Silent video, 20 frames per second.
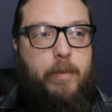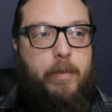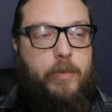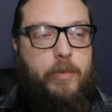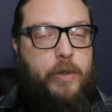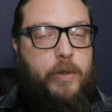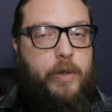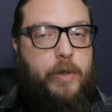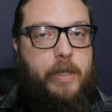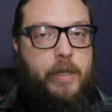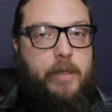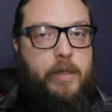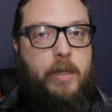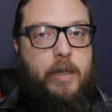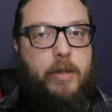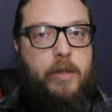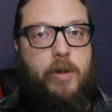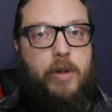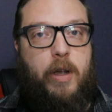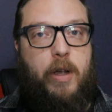I'm sure he's
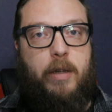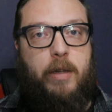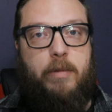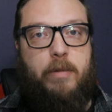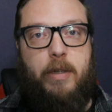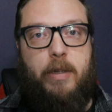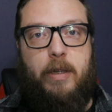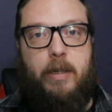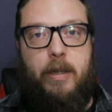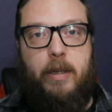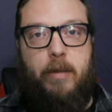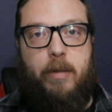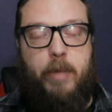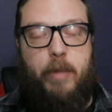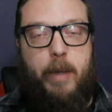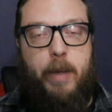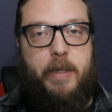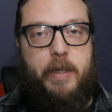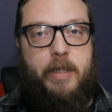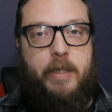going to try and
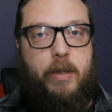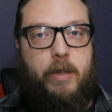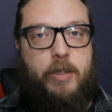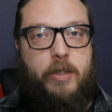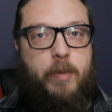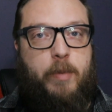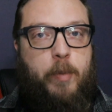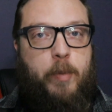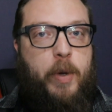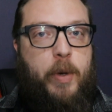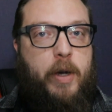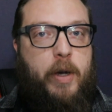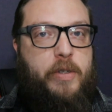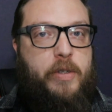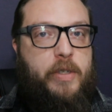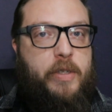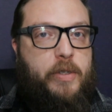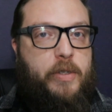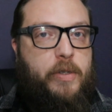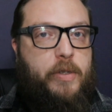maybe tell some
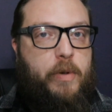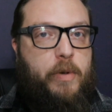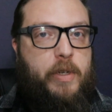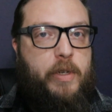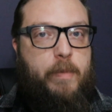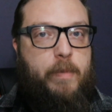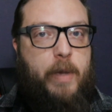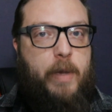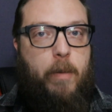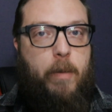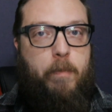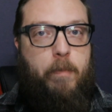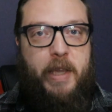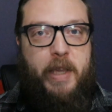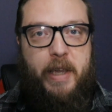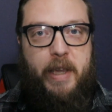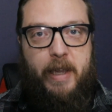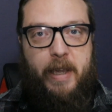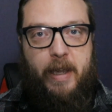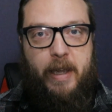embarrassing stories about
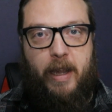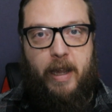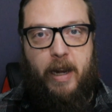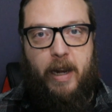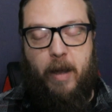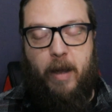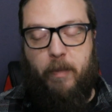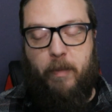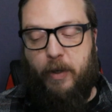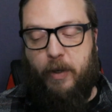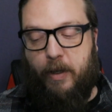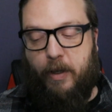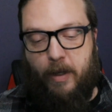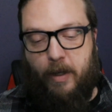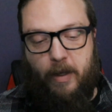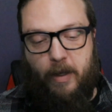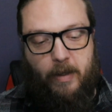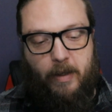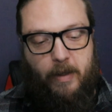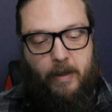me. And I'm going to